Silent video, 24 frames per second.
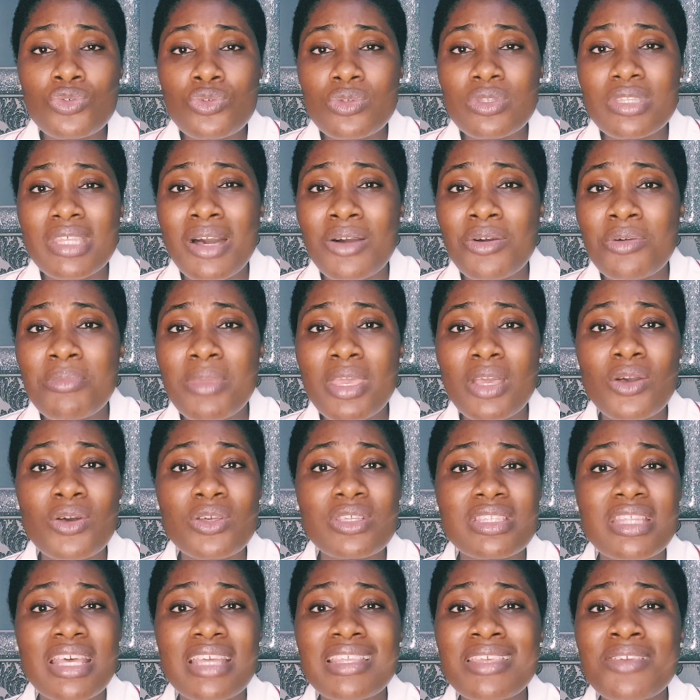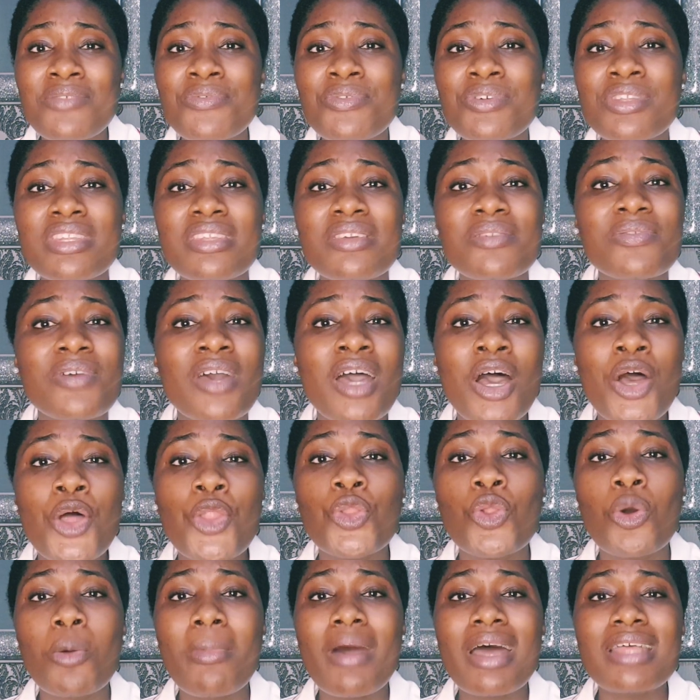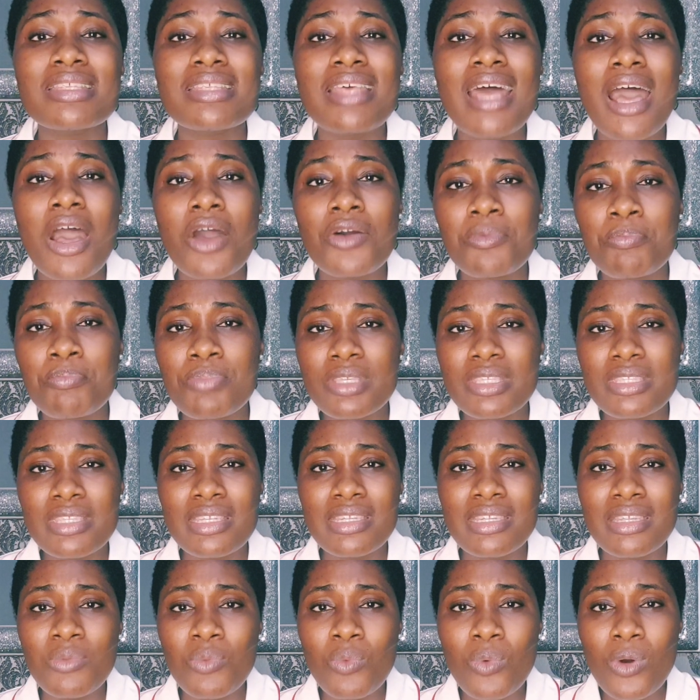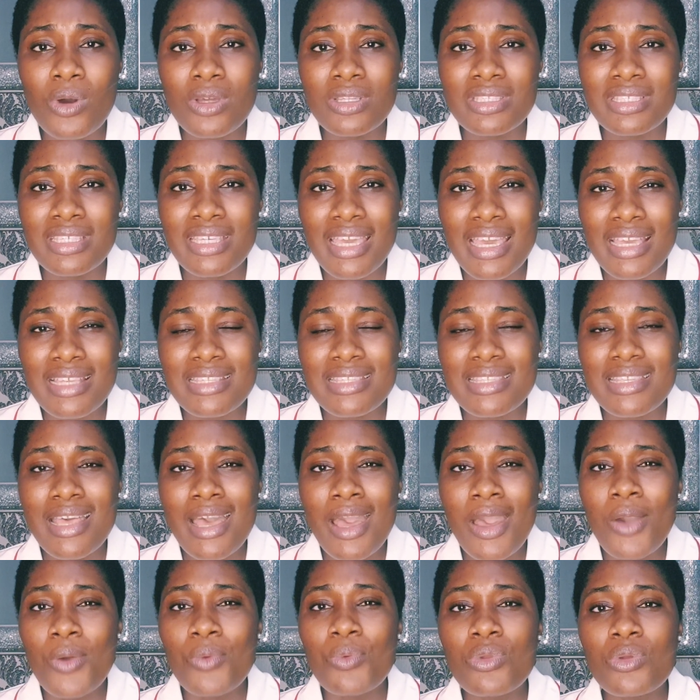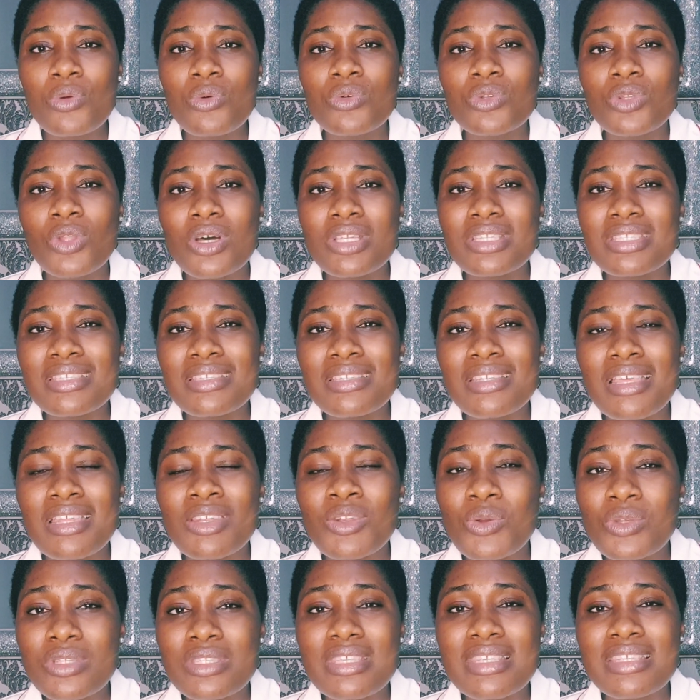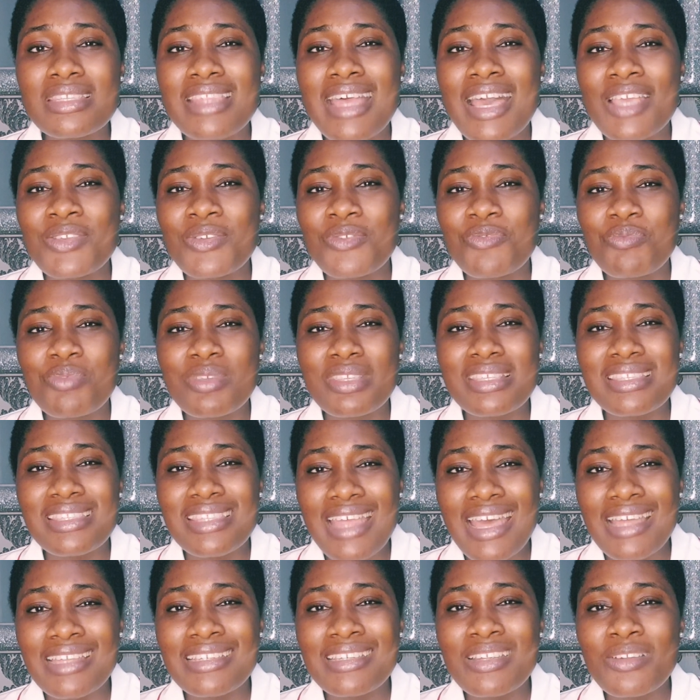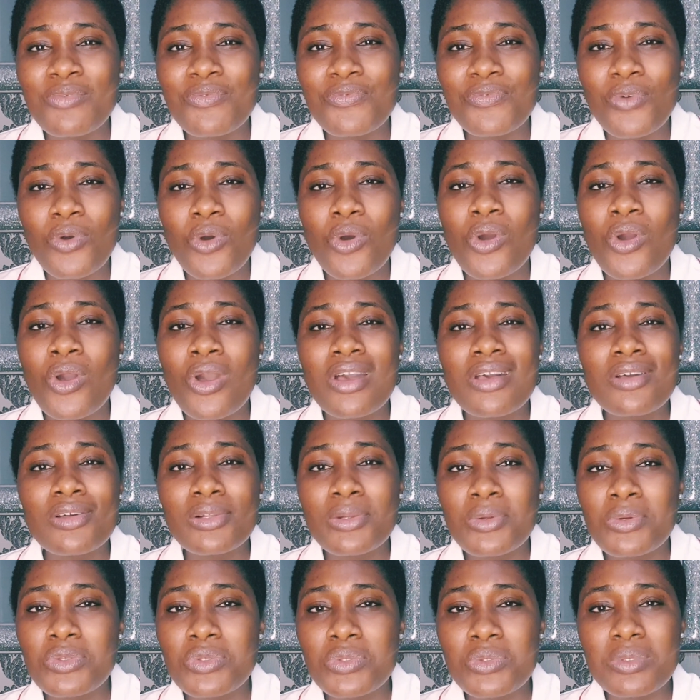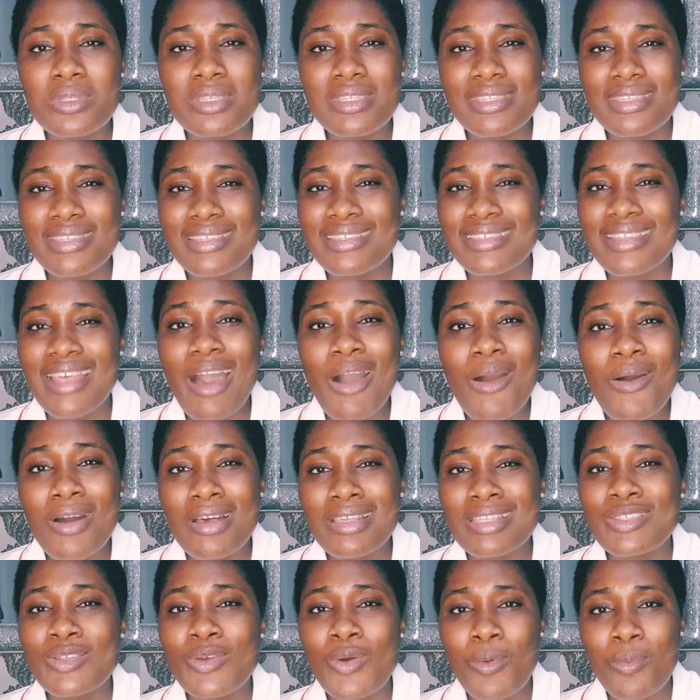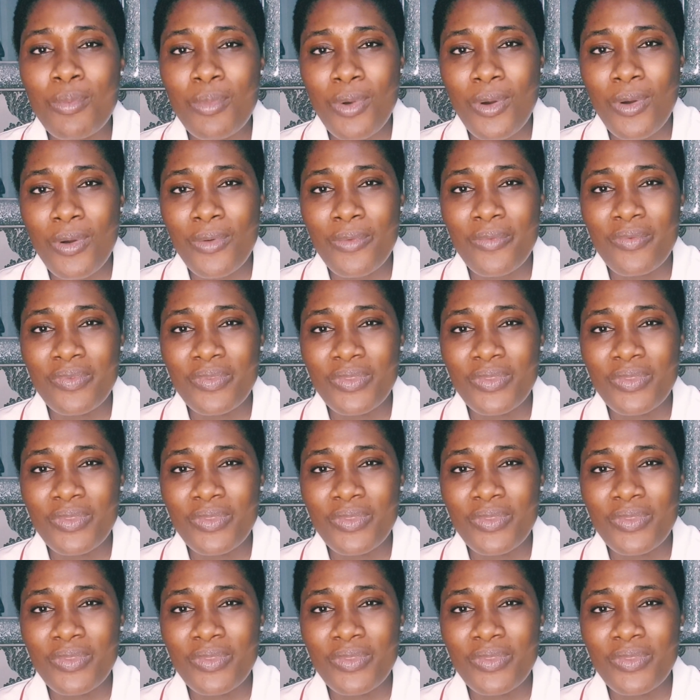that will make us that even if, no matter how busy the world gets, we will not notice that you've been standing for close to 6 hours or more.